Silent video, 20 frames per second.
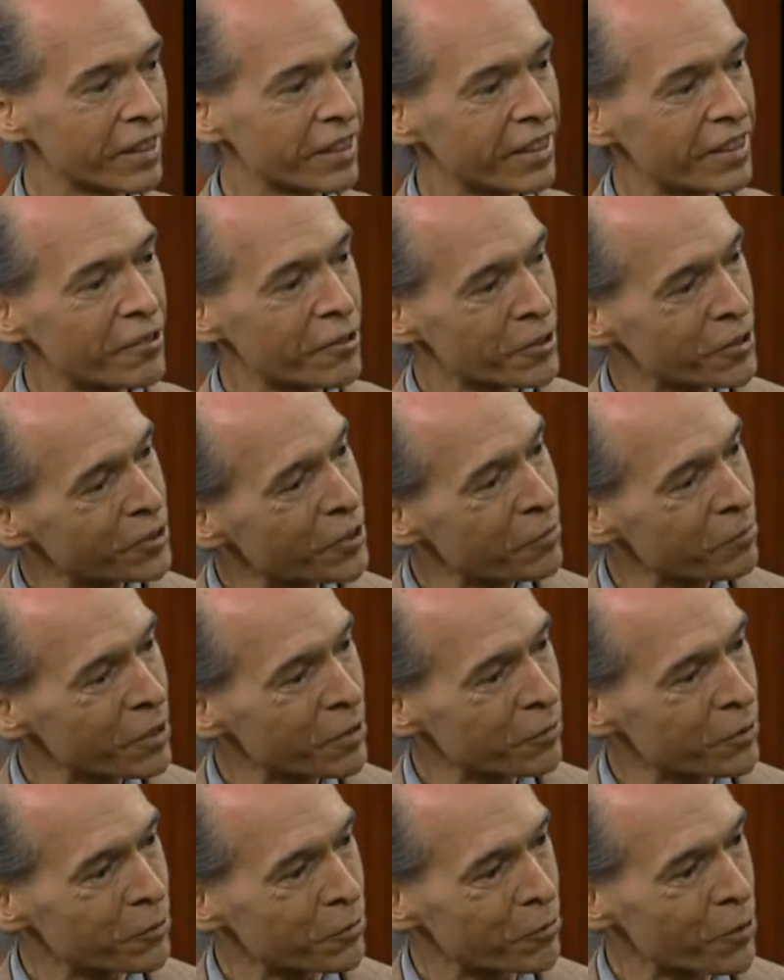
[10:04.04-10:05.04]
assume
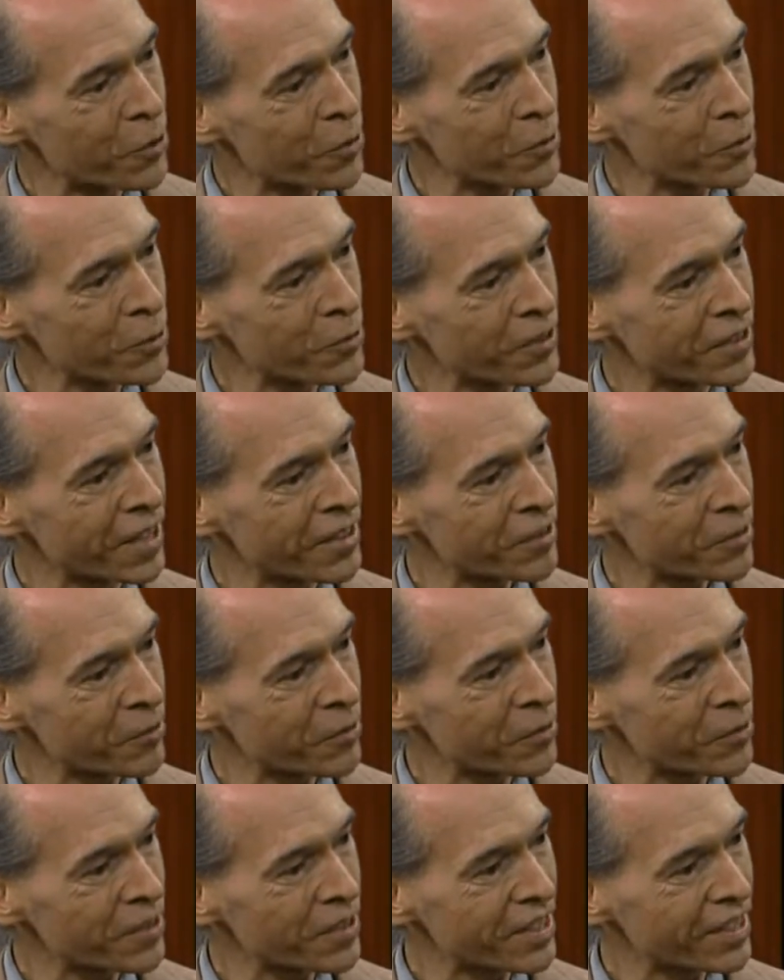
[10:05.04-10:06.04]
different roles and that sort
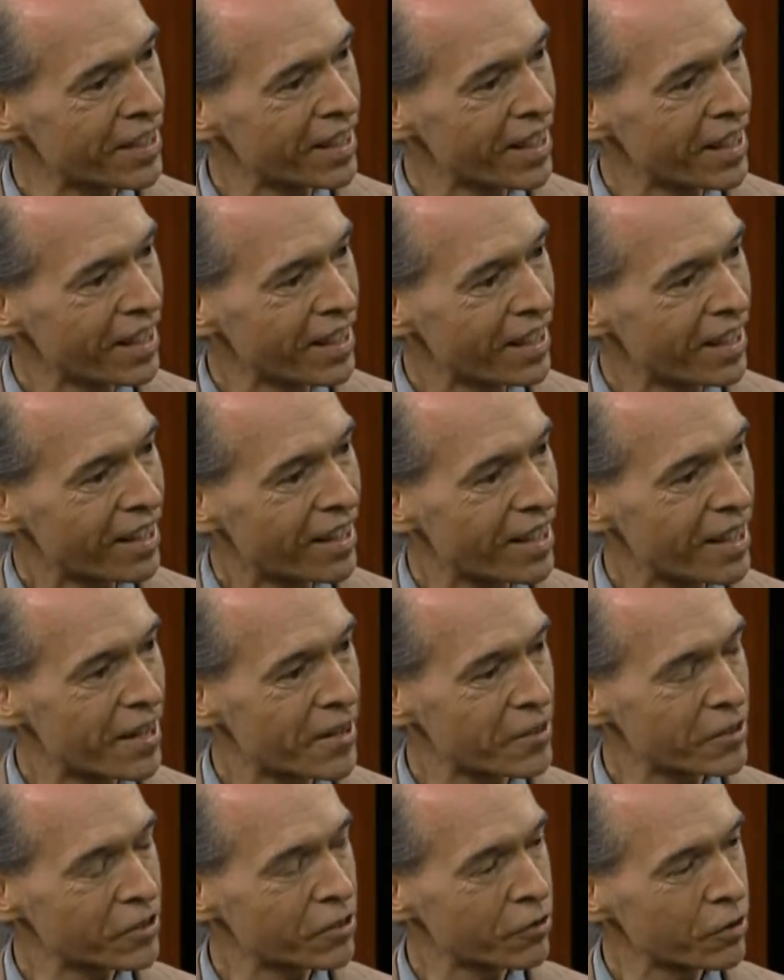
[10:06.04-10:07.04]
of thing.
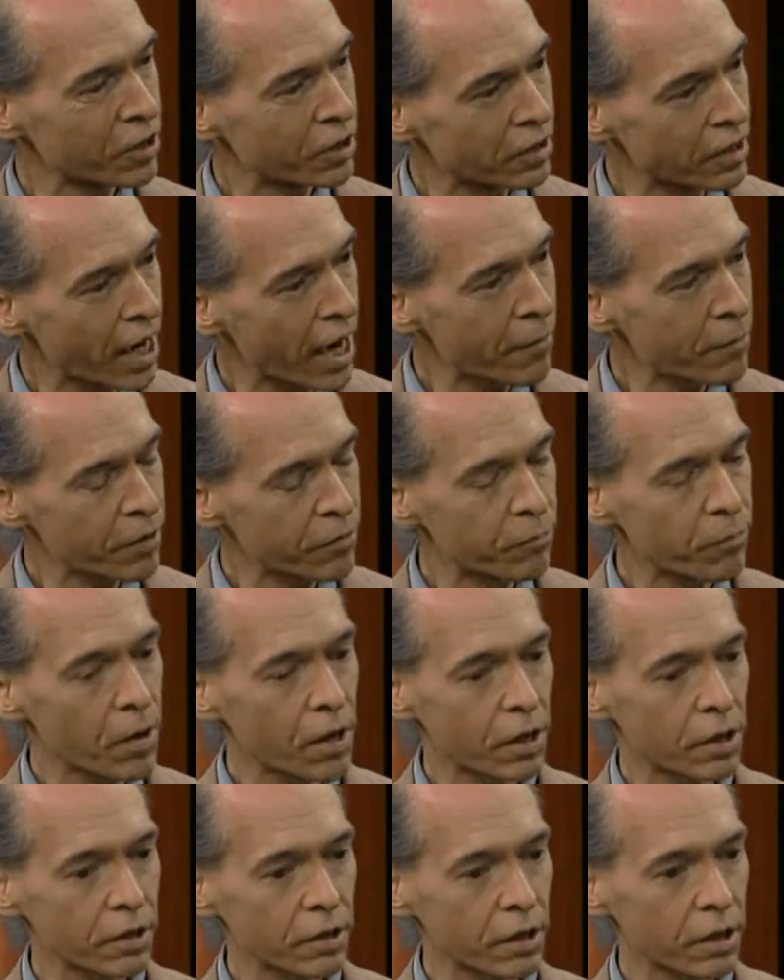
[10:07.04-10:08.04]
So the collaborative
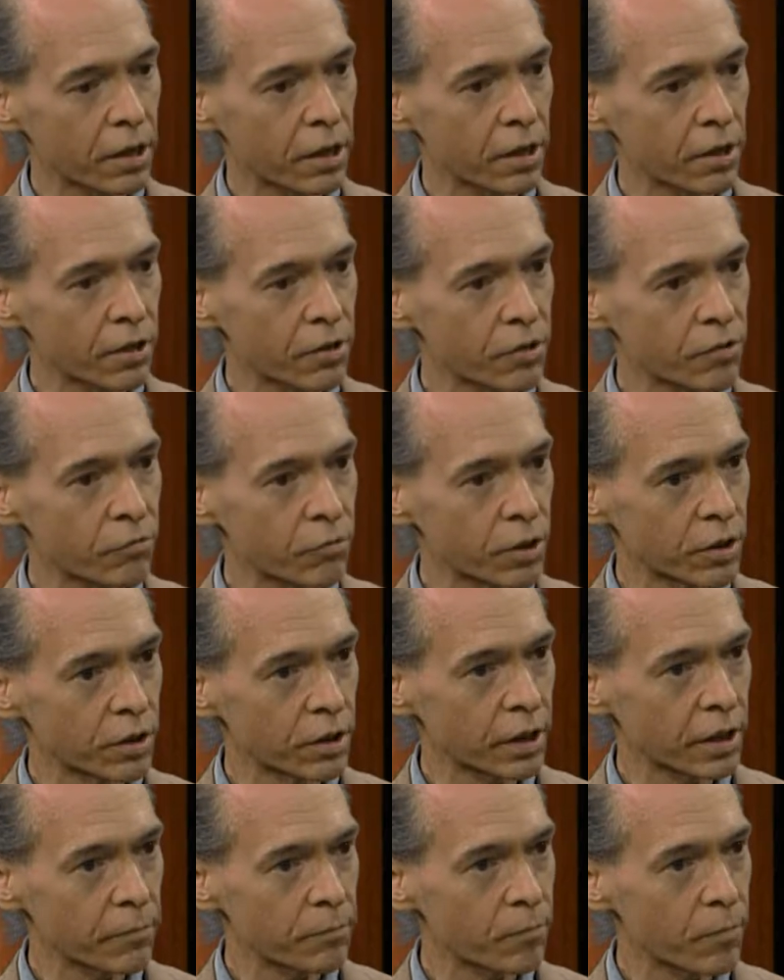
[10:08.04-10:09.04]
part is
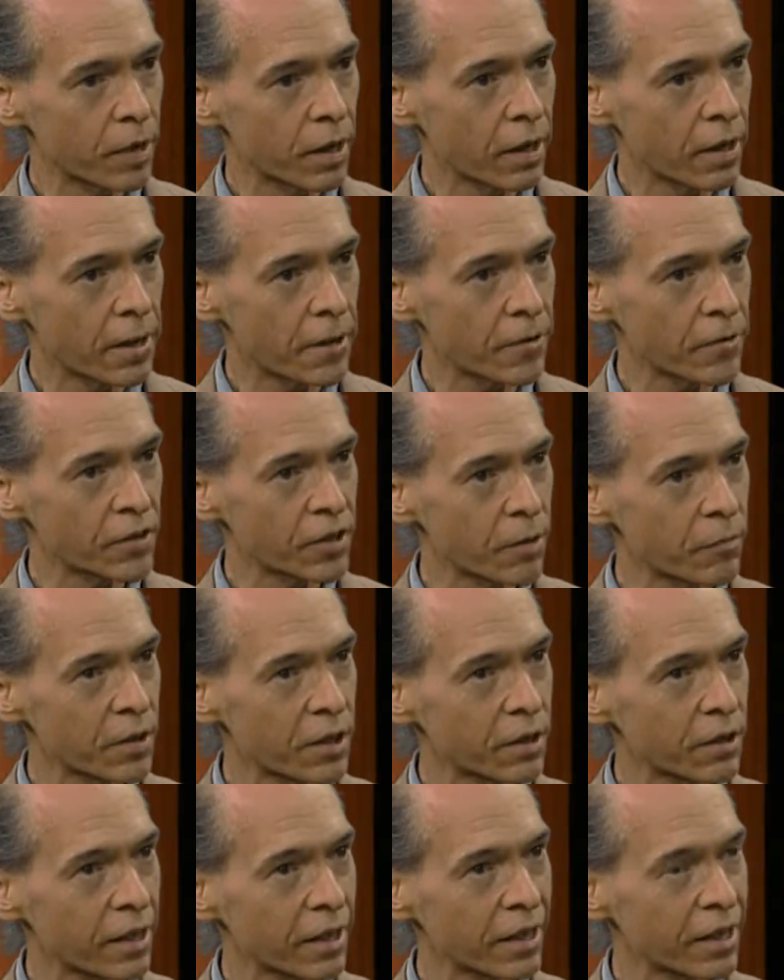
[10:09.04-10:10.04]
really
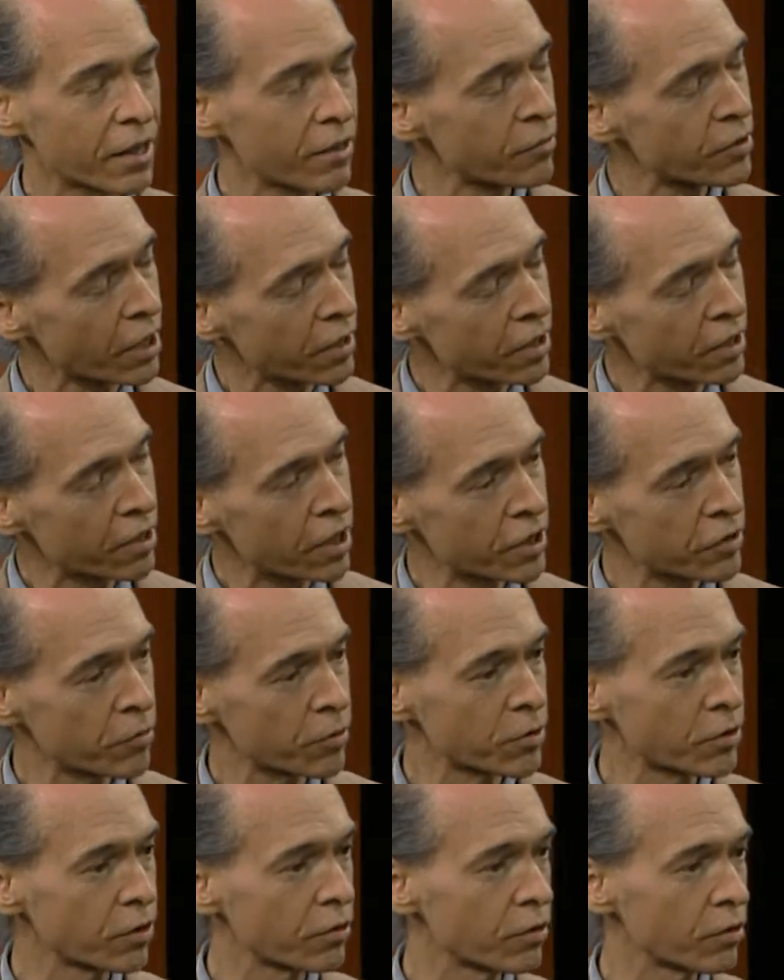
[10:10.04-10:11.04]
something that gives, I think, Cogswell
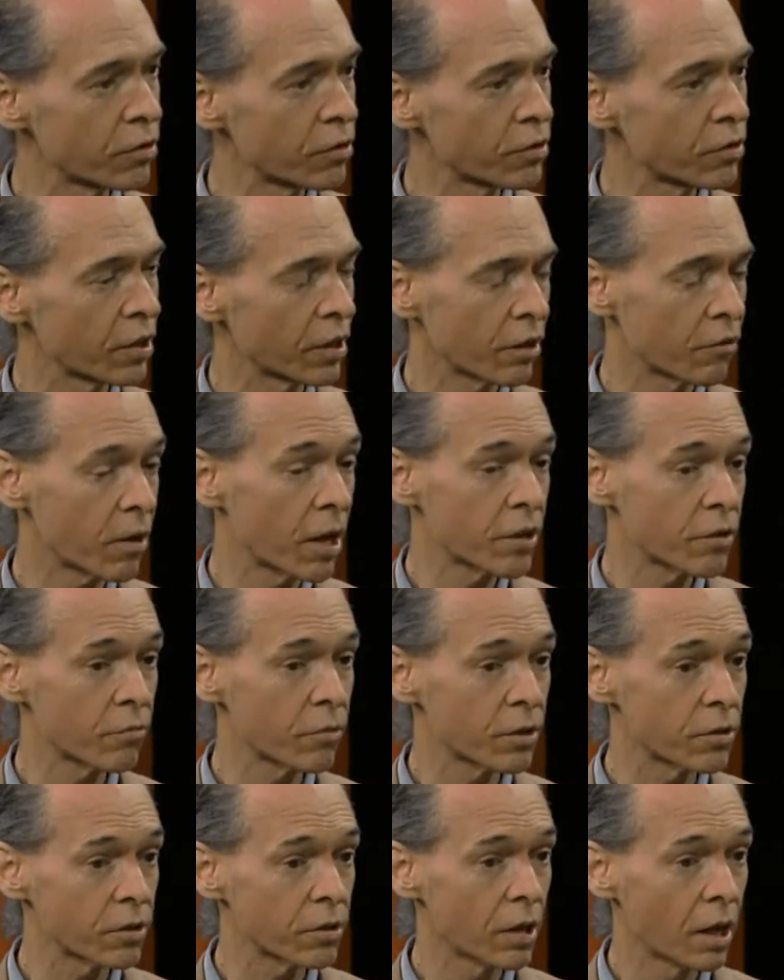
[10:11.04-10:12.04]
students and
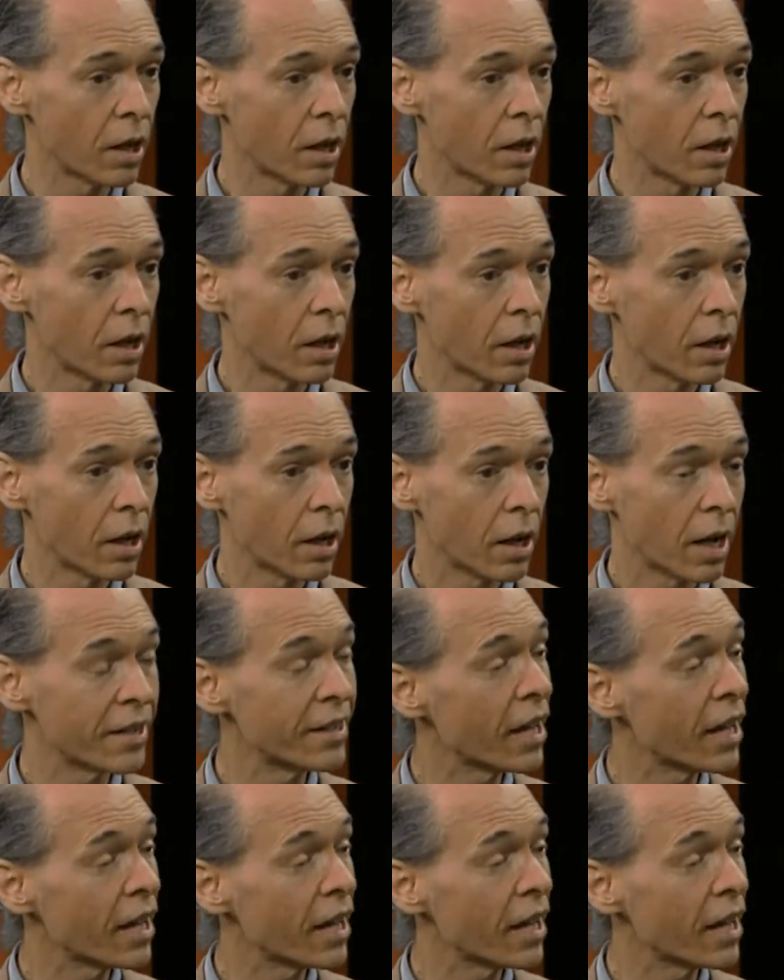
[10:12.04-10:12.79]
graduates an